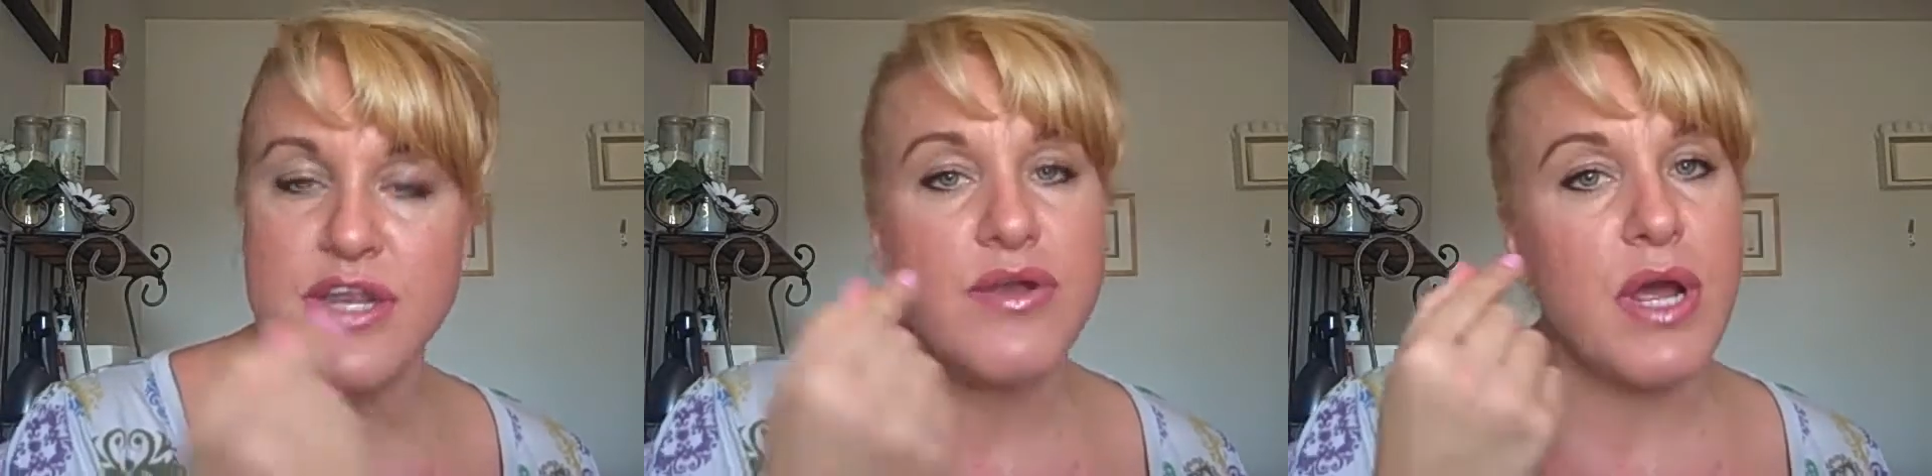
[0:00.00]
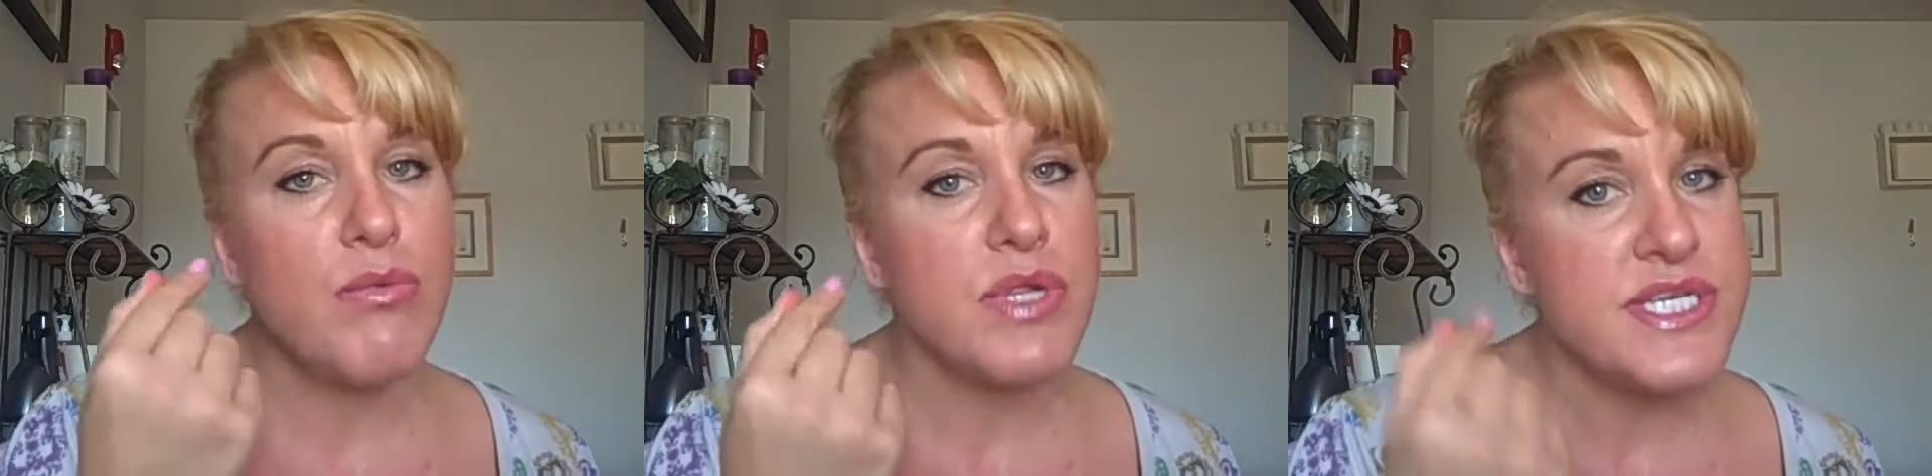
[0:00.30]
You're
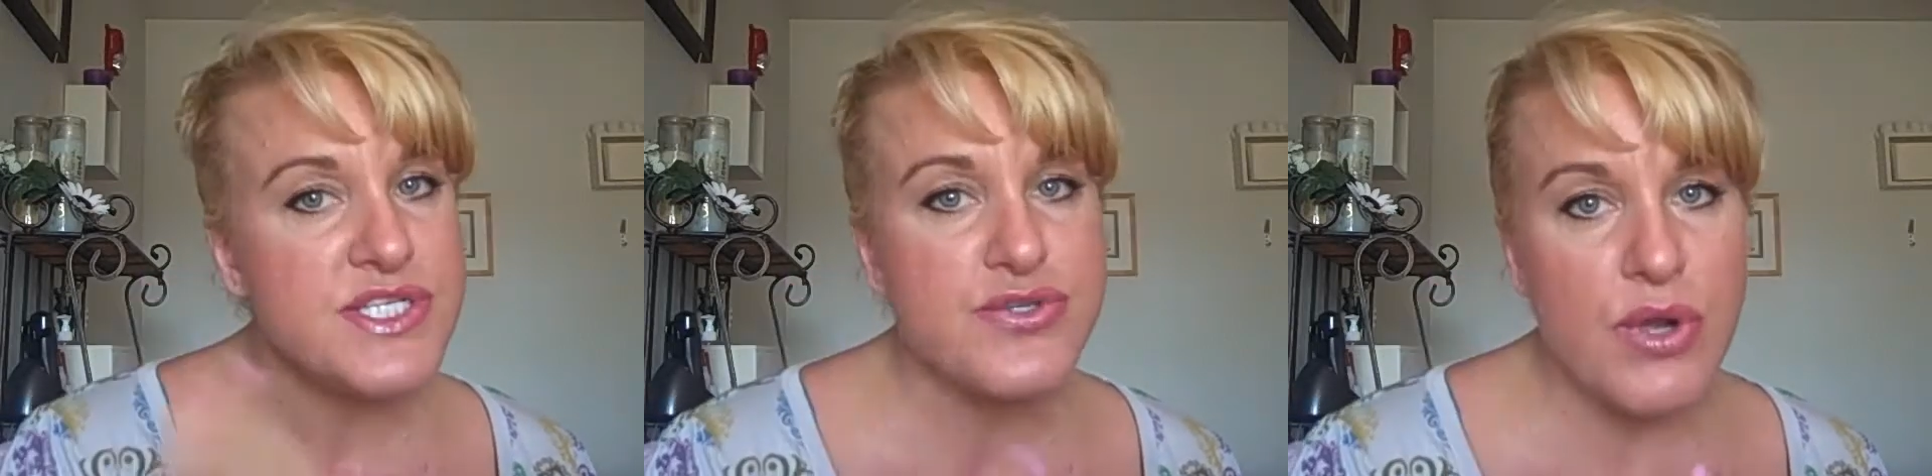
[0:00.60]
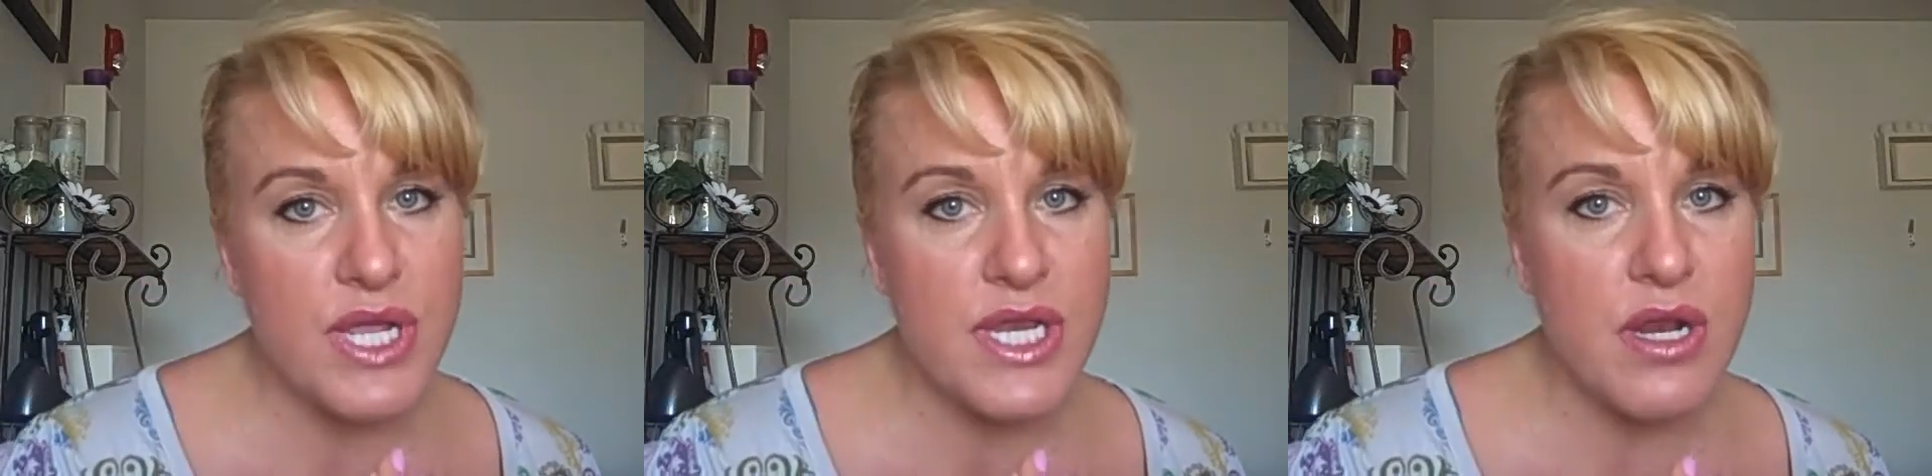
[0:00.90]
not really
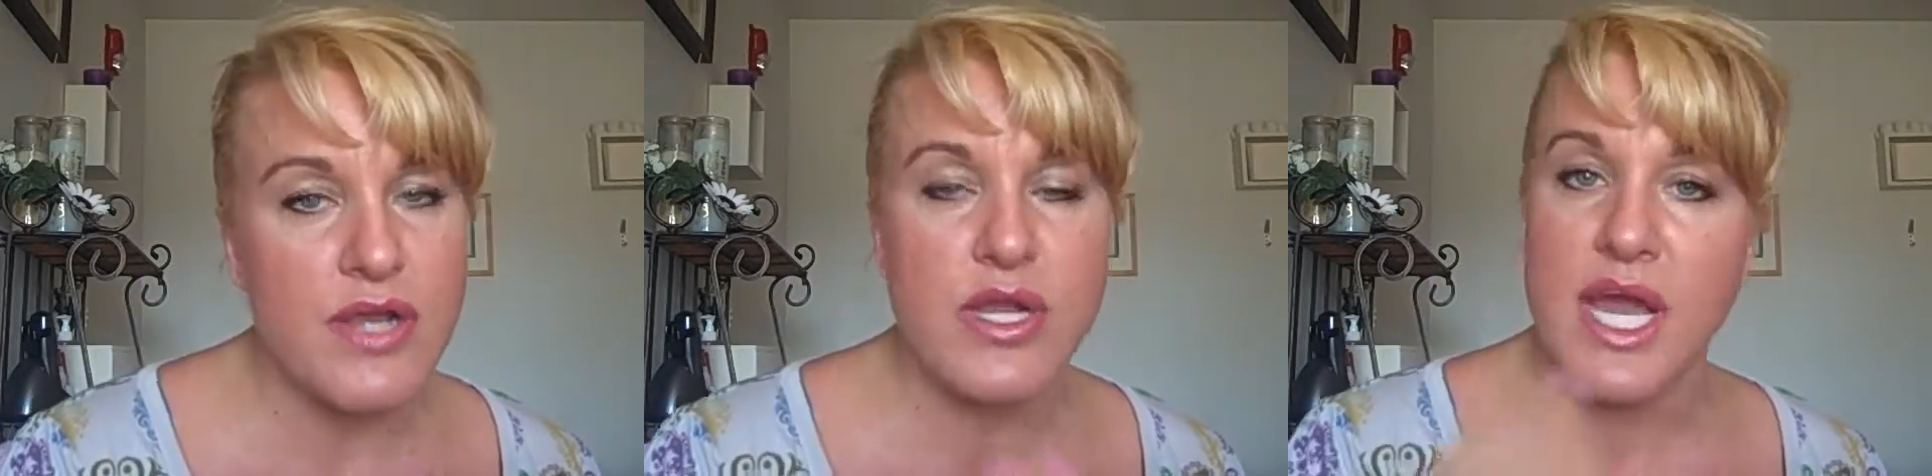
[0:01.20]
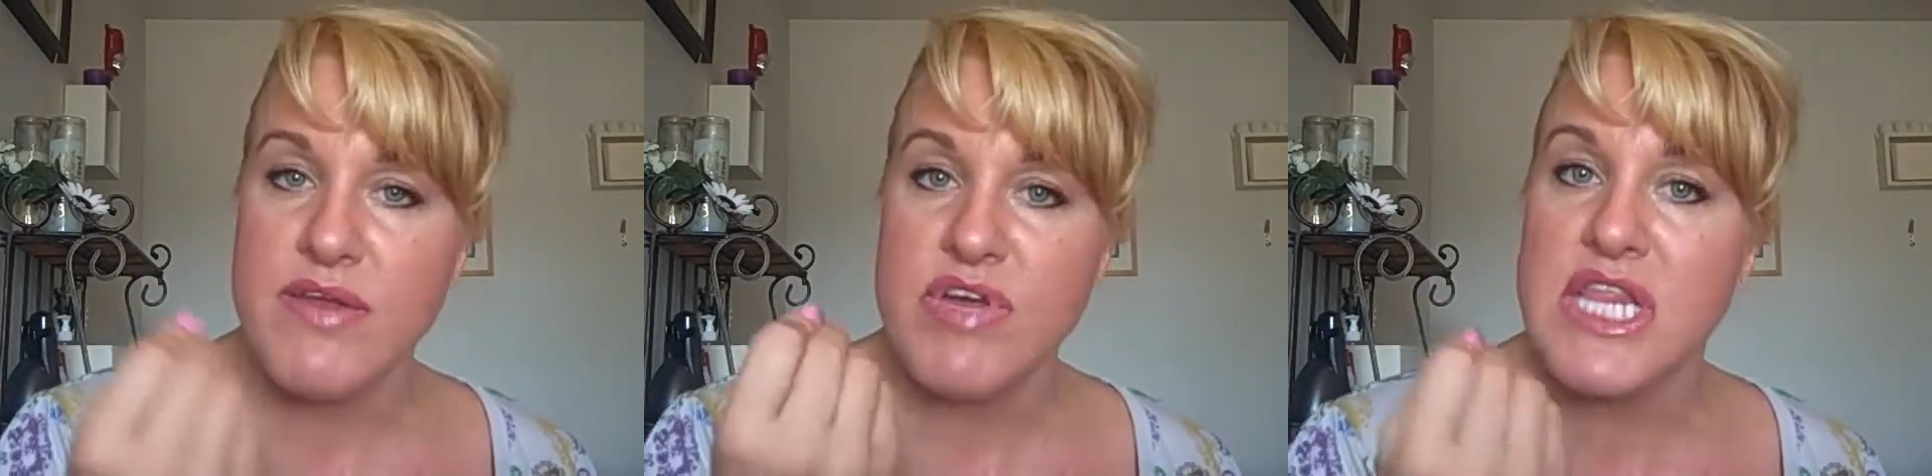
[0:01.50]
stroking it on. You're
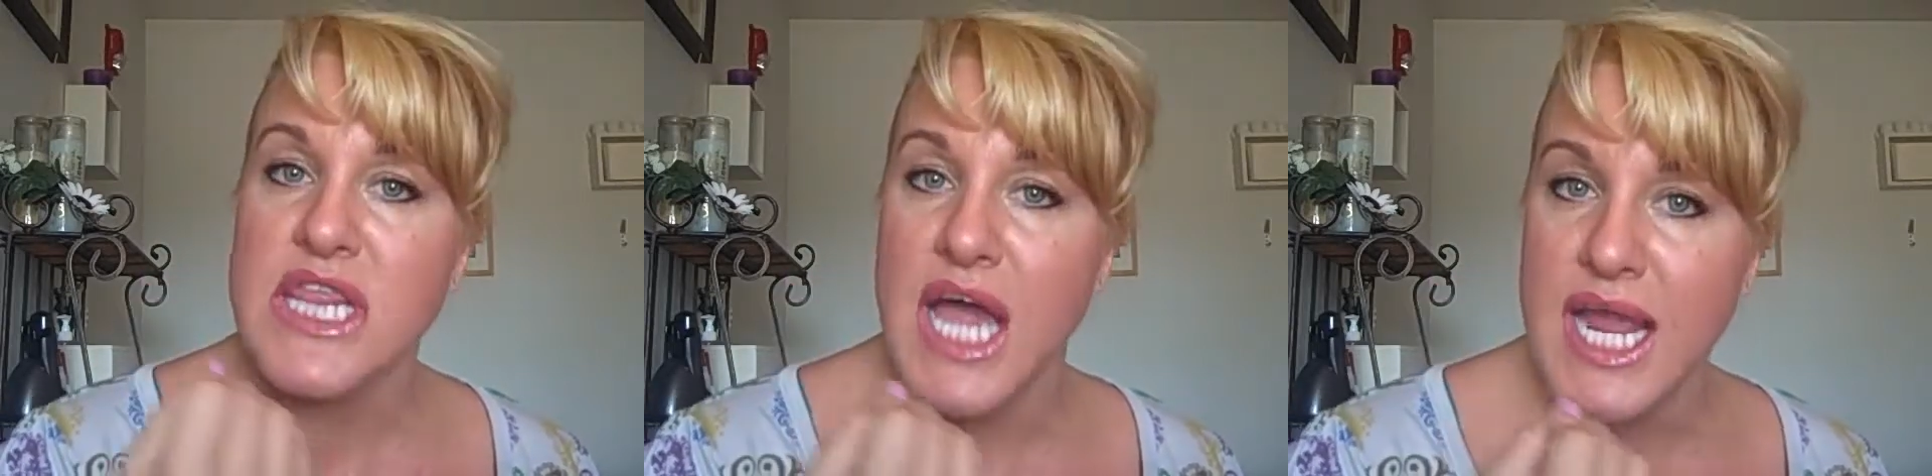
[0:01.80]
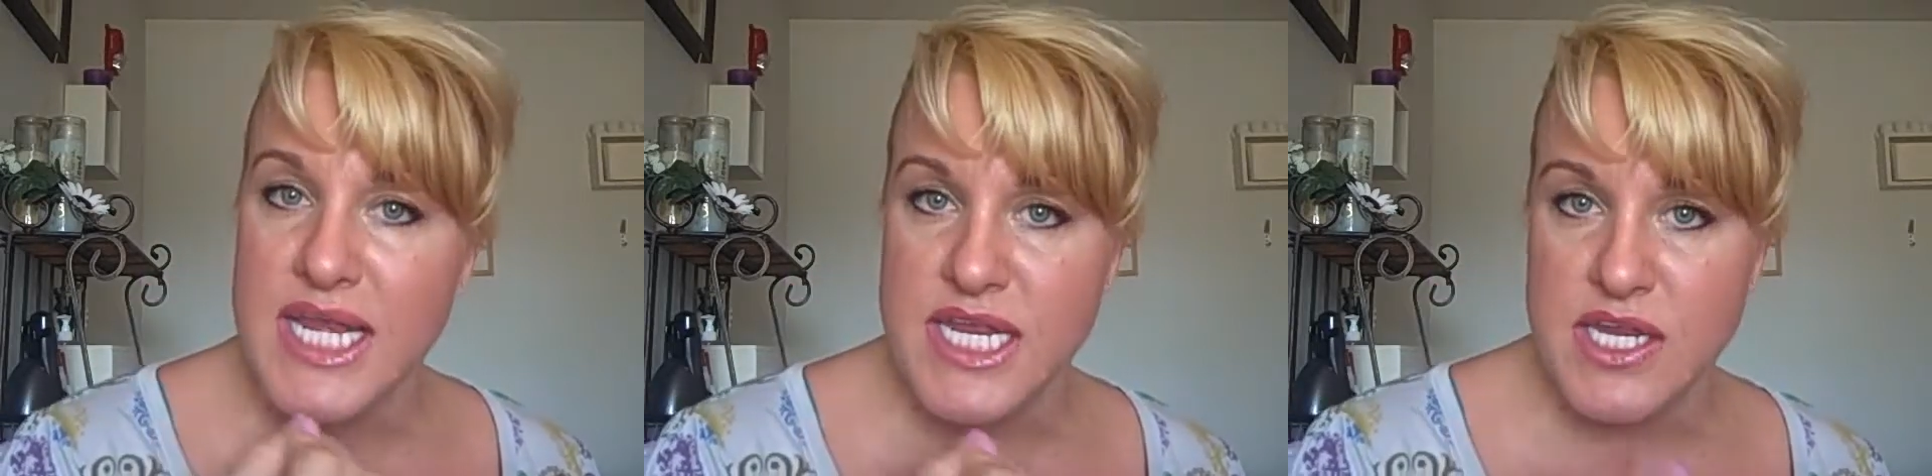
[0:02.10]
kind of
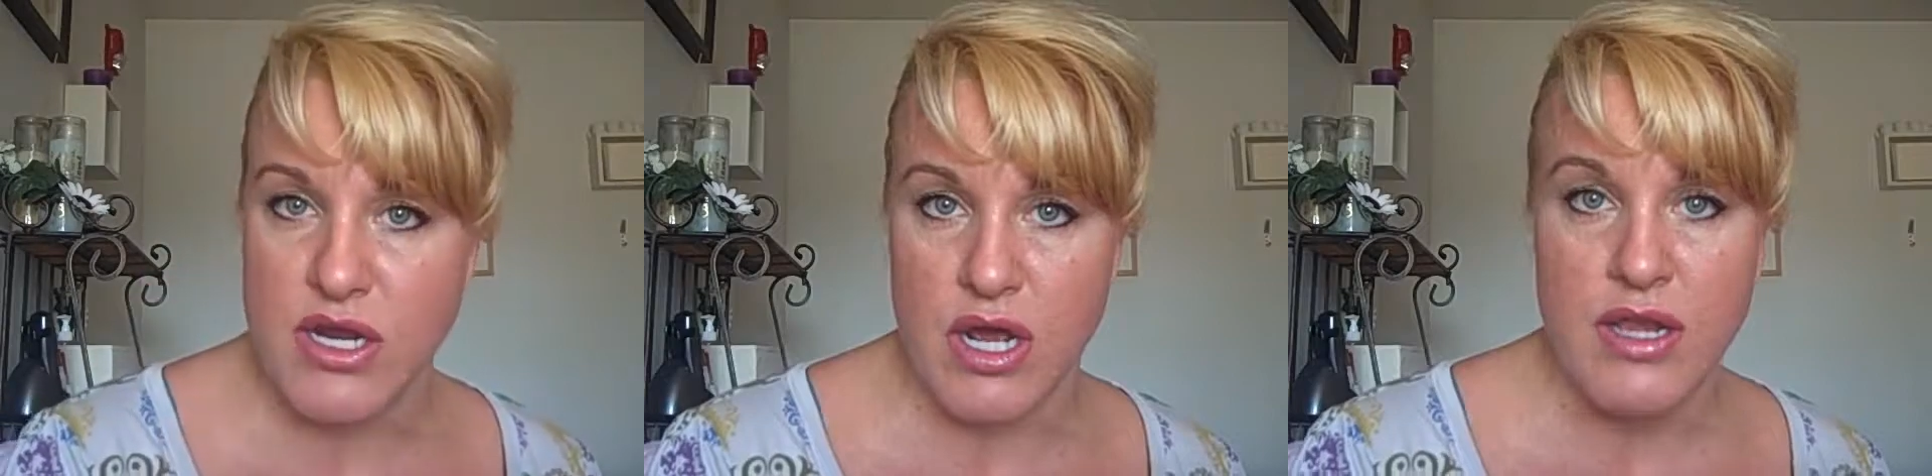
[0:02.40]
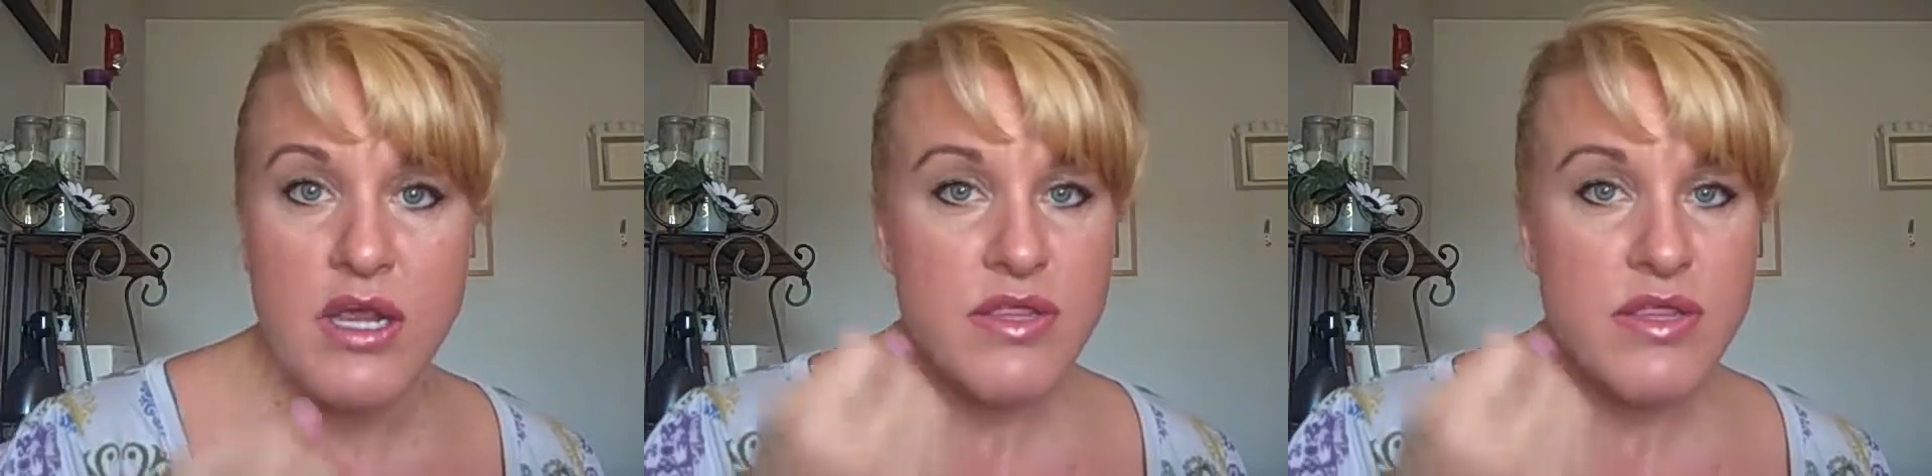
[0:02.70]
gliding it on.